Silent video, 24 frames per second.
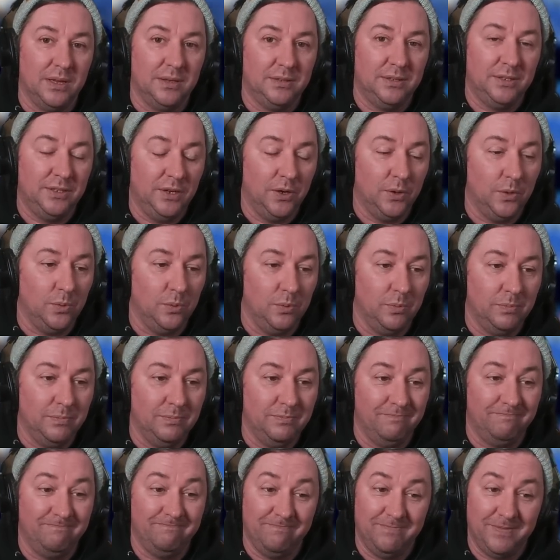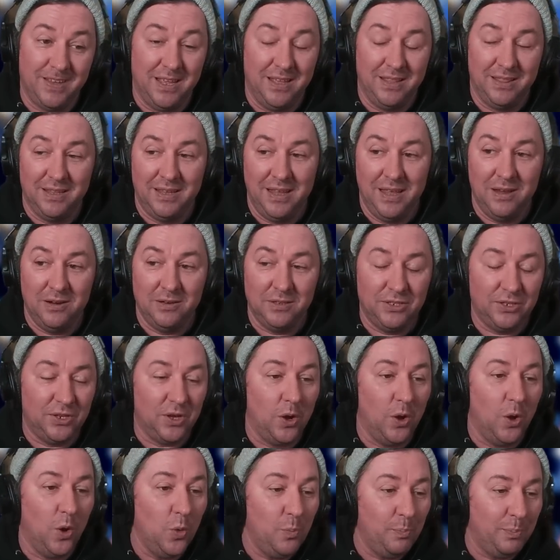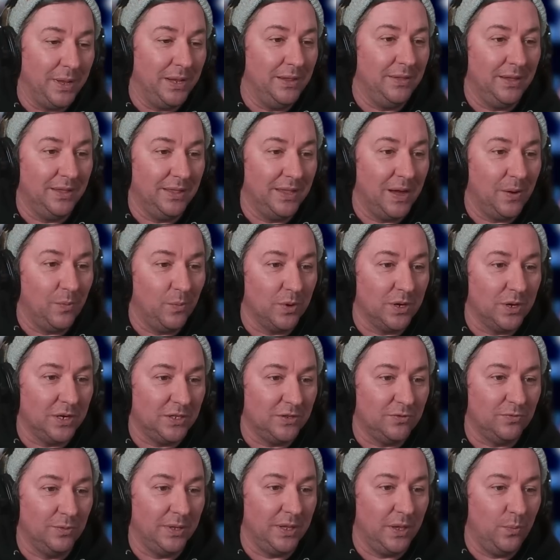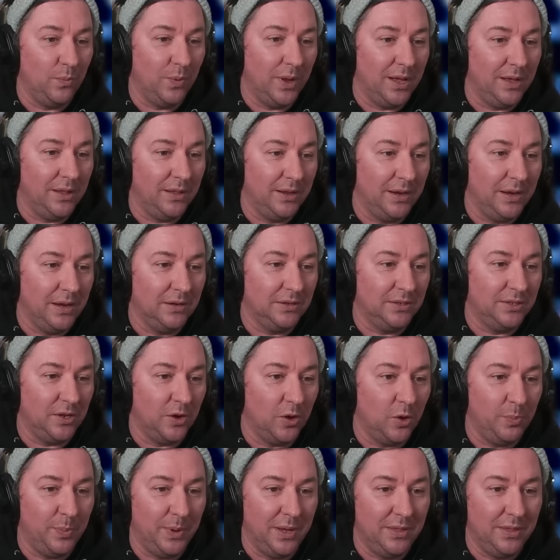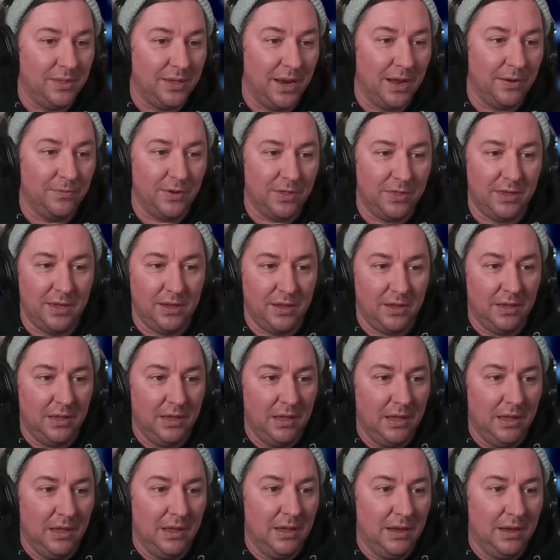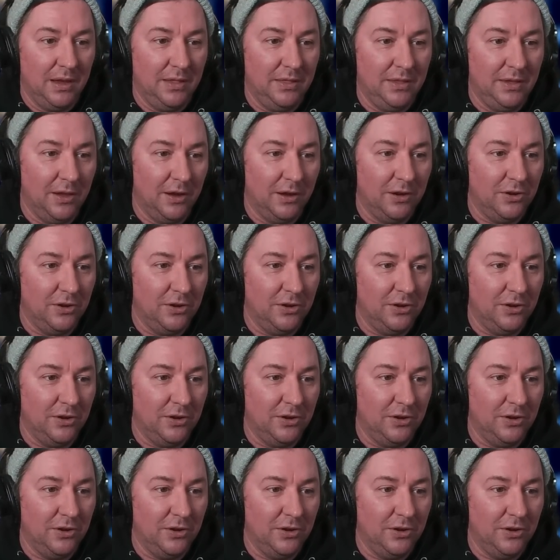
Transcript: So here's to hoping that that works really well, and here's to hoping that everything in the